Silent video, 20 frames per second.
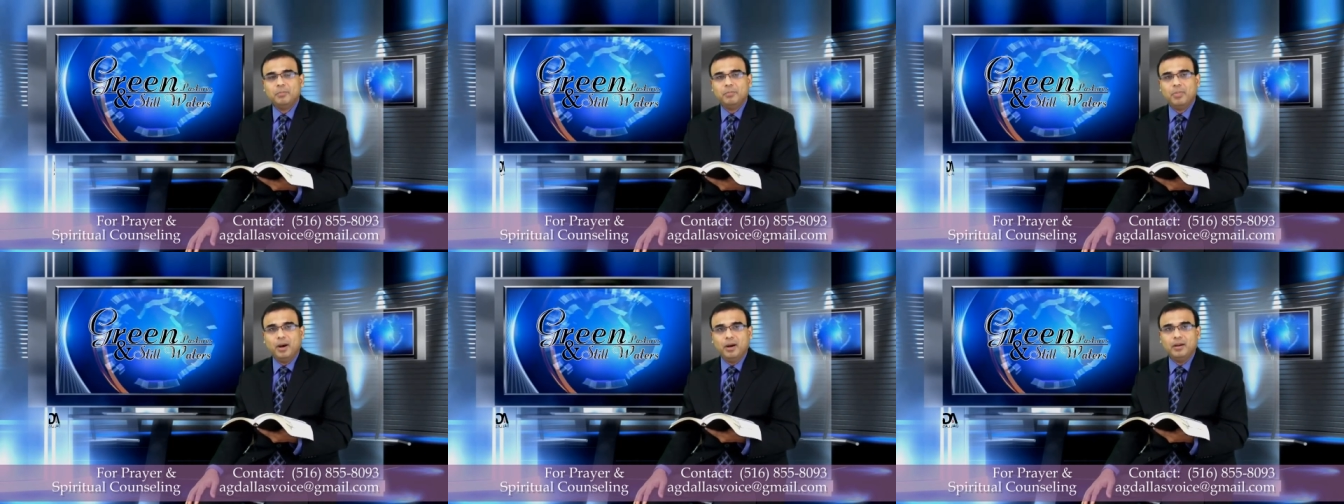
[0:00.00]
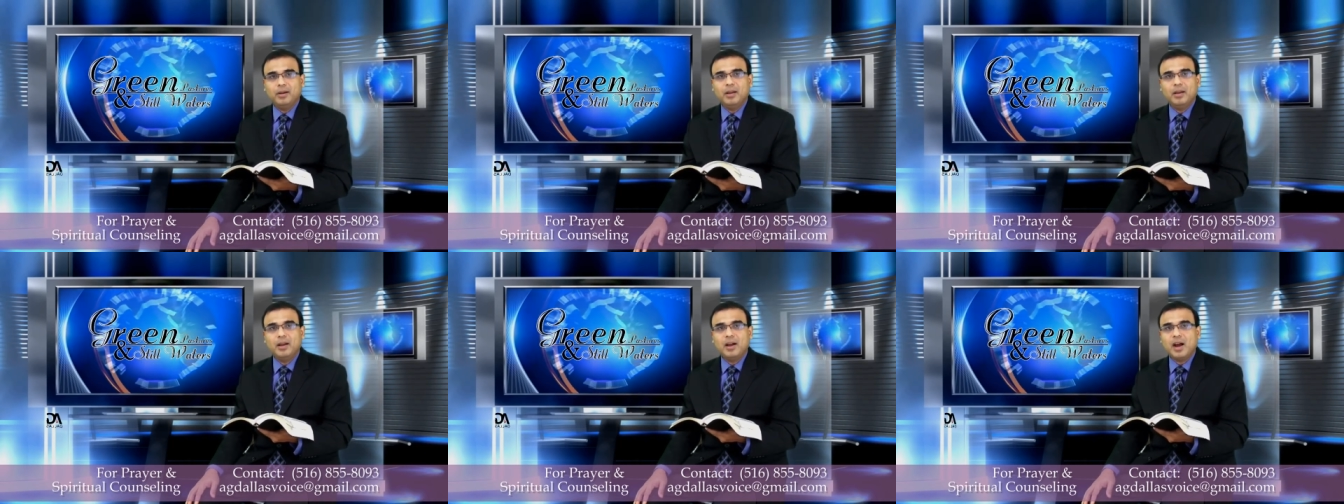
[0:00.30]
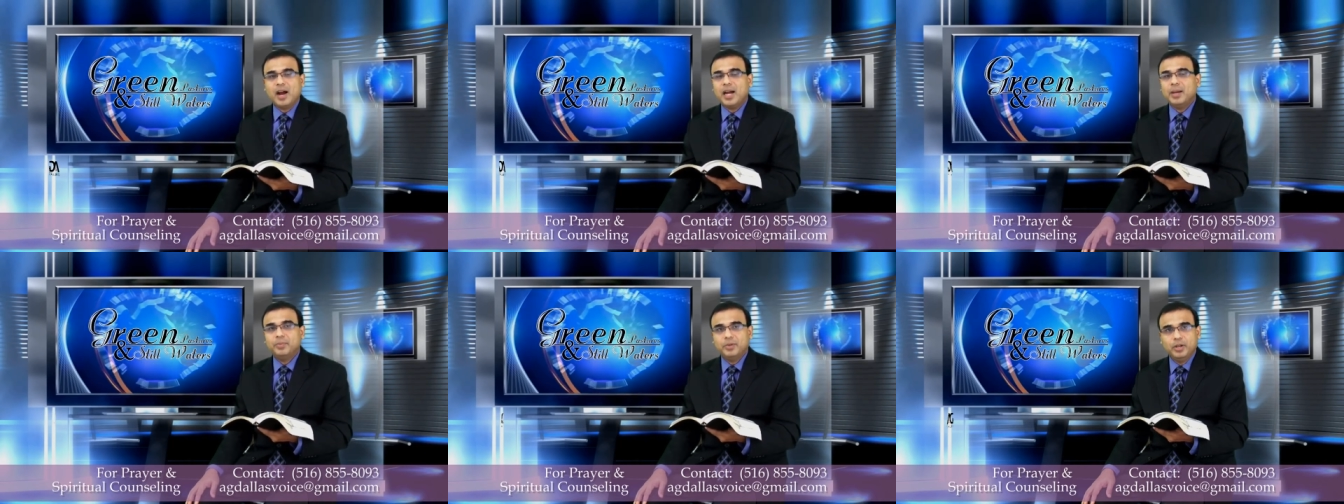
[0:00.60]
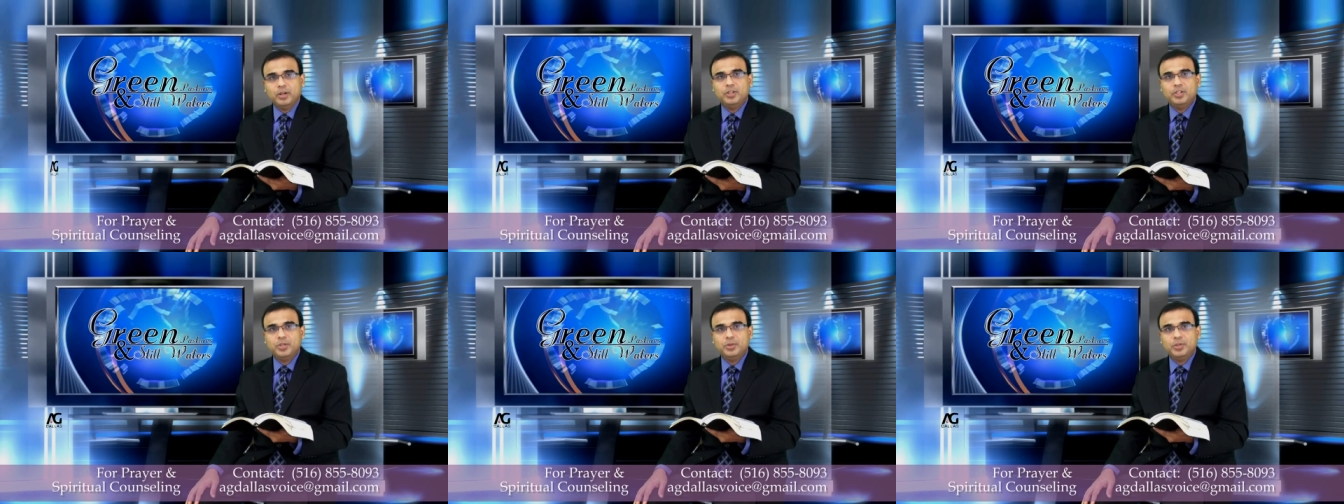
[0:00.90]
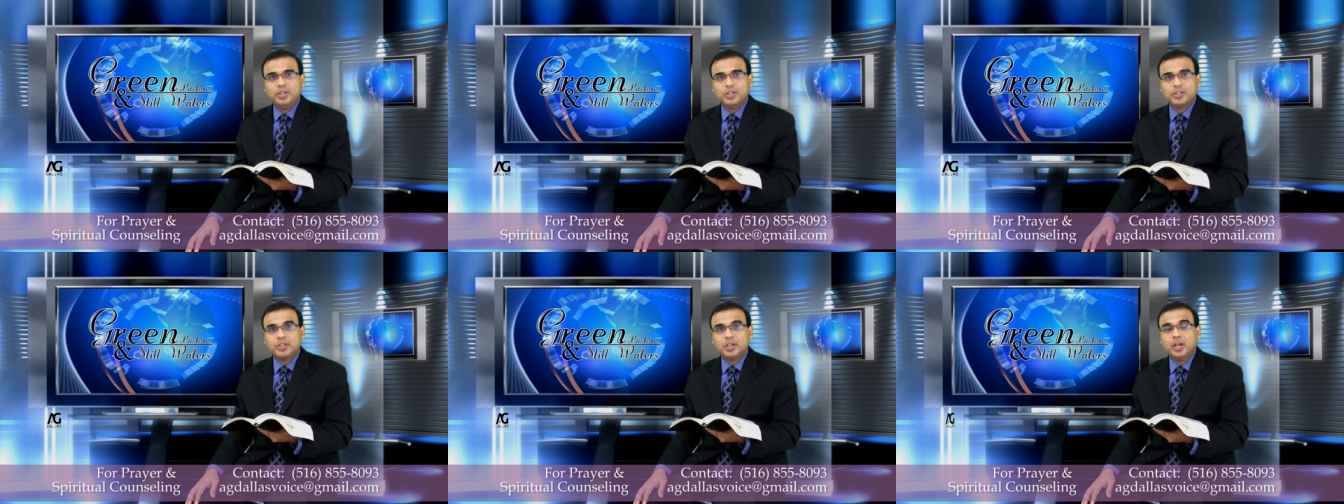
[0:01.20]
but I'm going to do
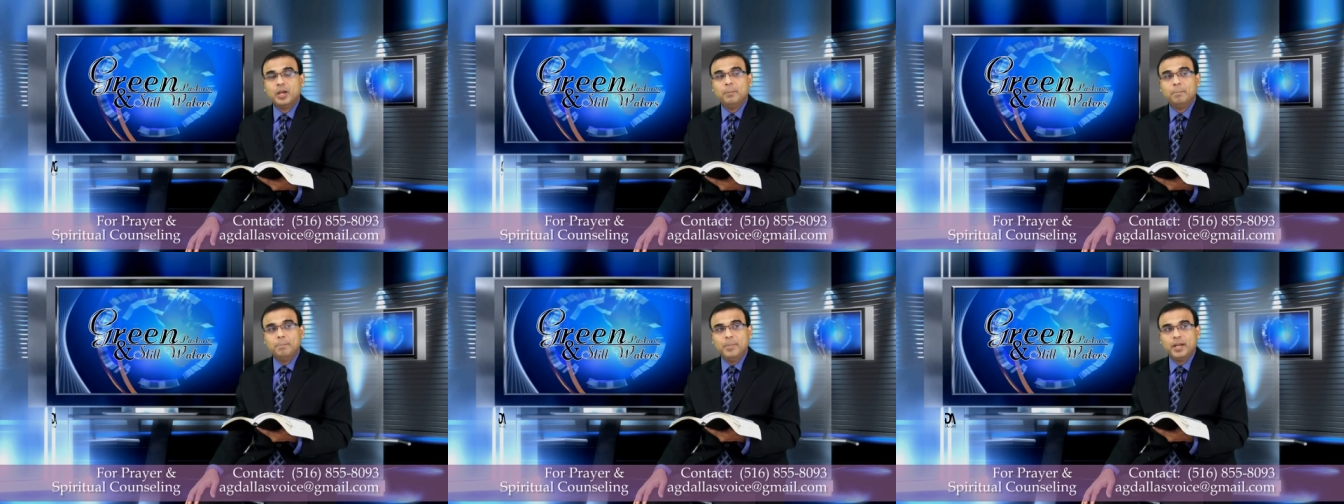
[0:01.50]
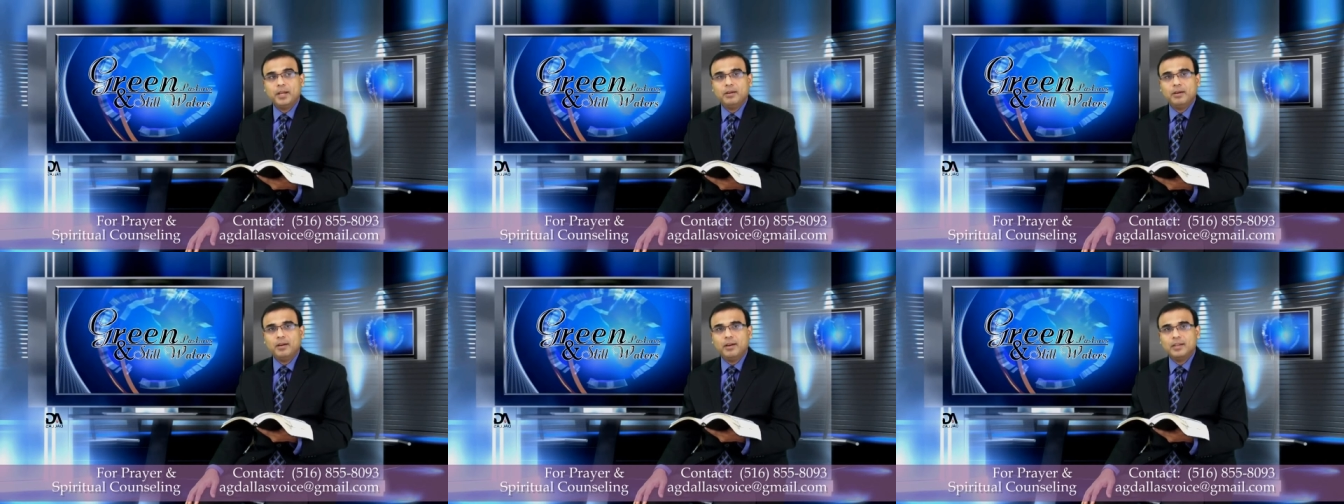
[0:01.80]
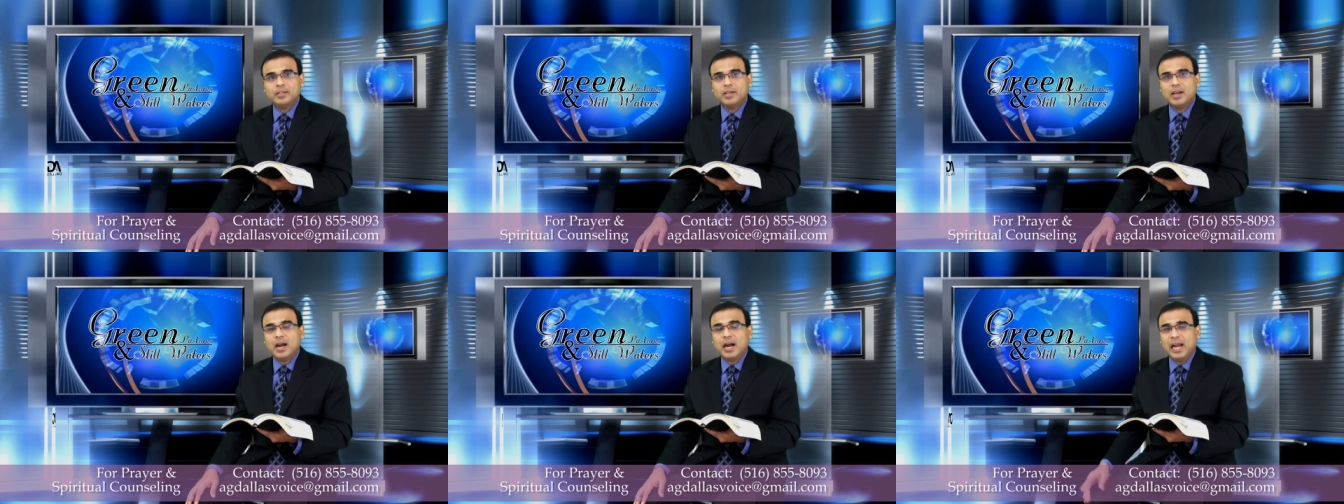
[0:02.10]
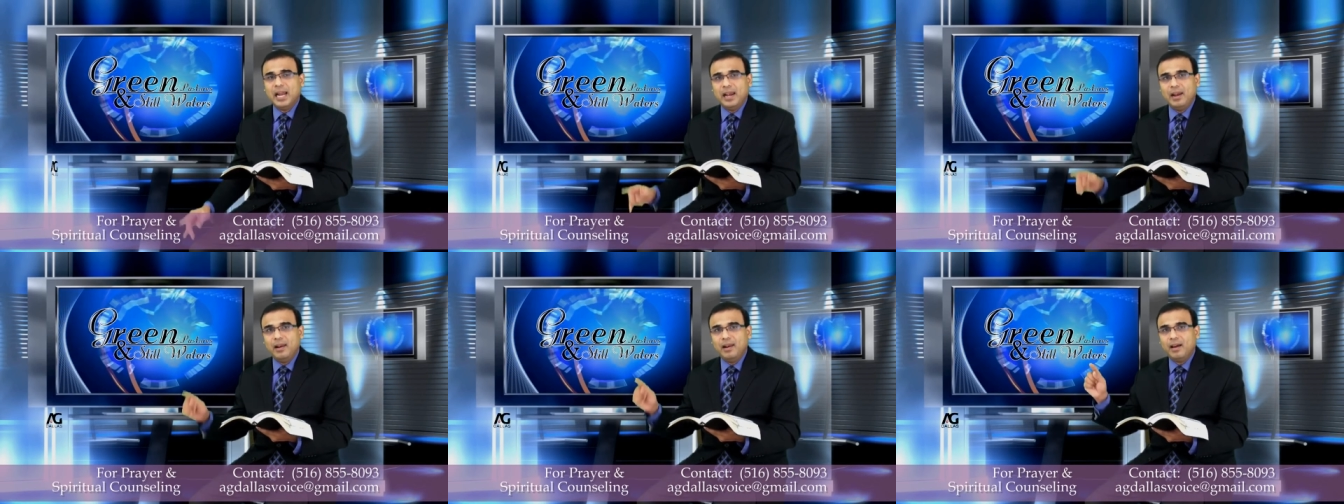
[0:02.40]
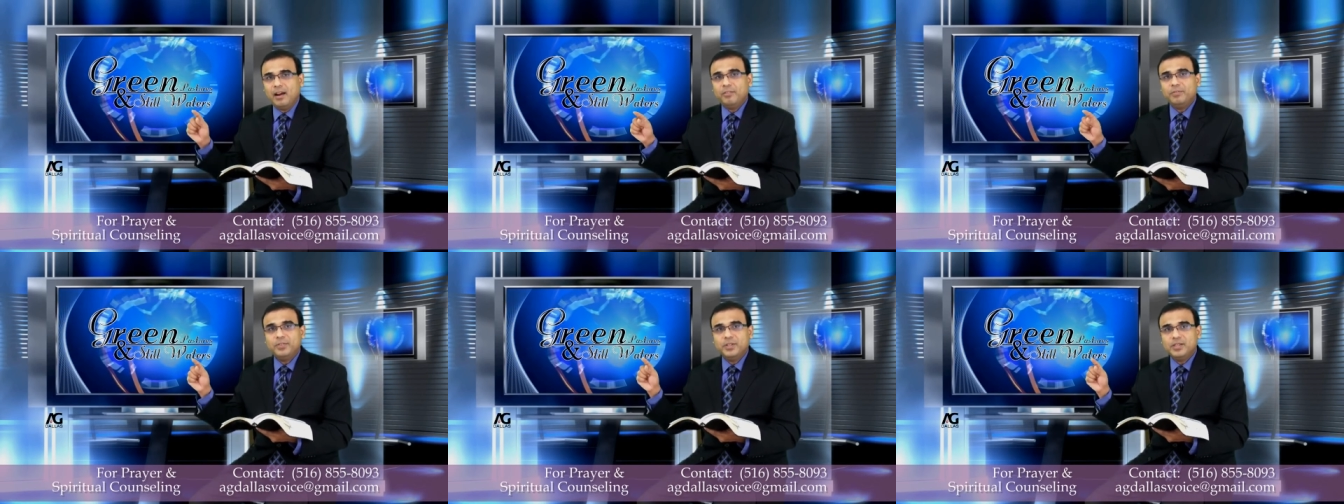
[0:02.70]
this because I
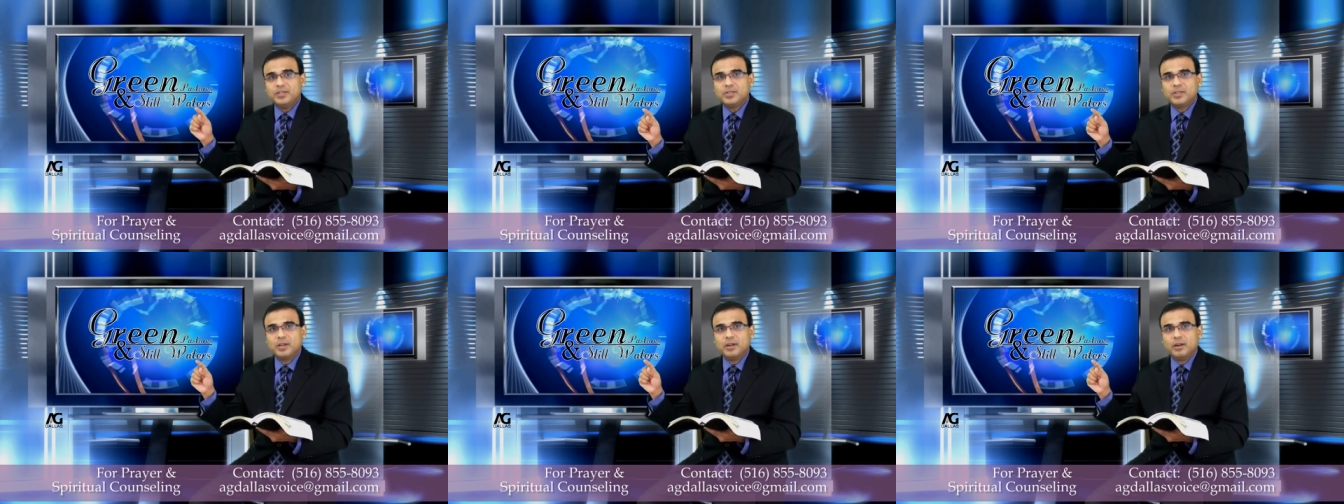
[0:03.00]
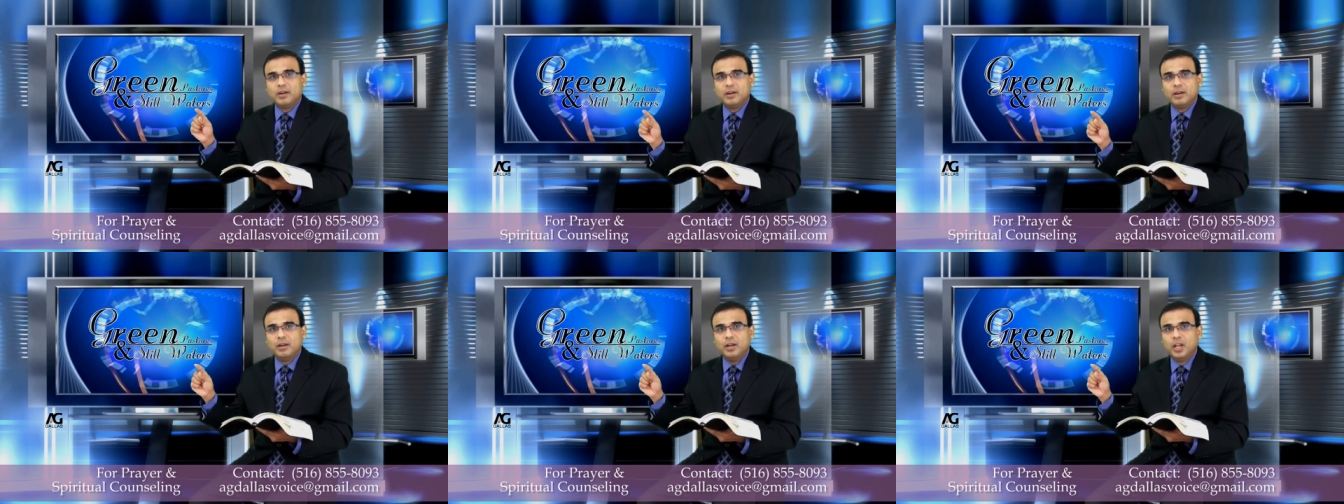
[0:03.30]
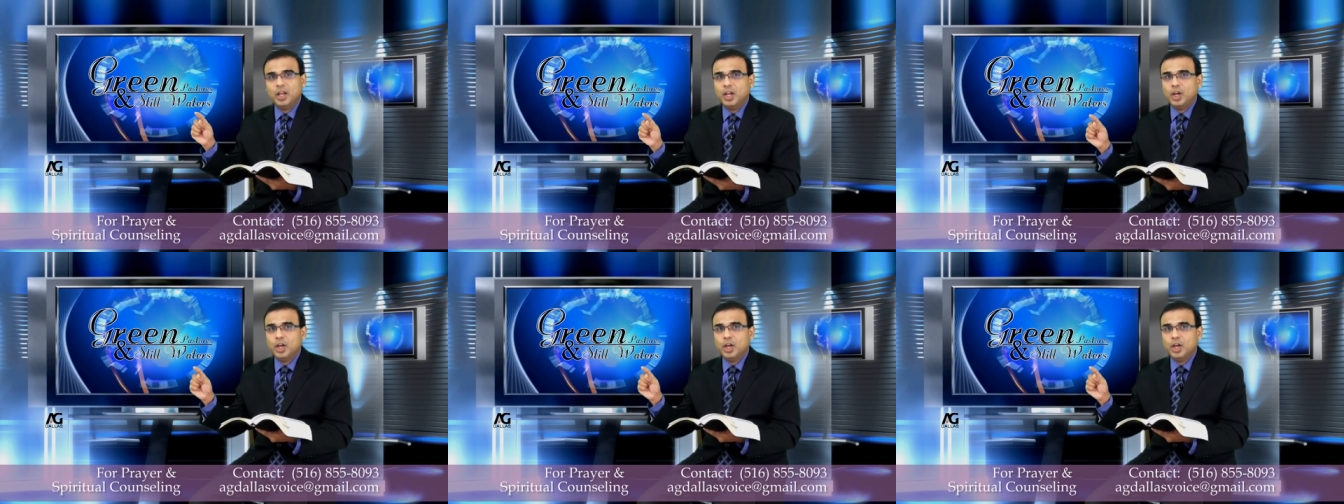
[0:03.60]
love this girl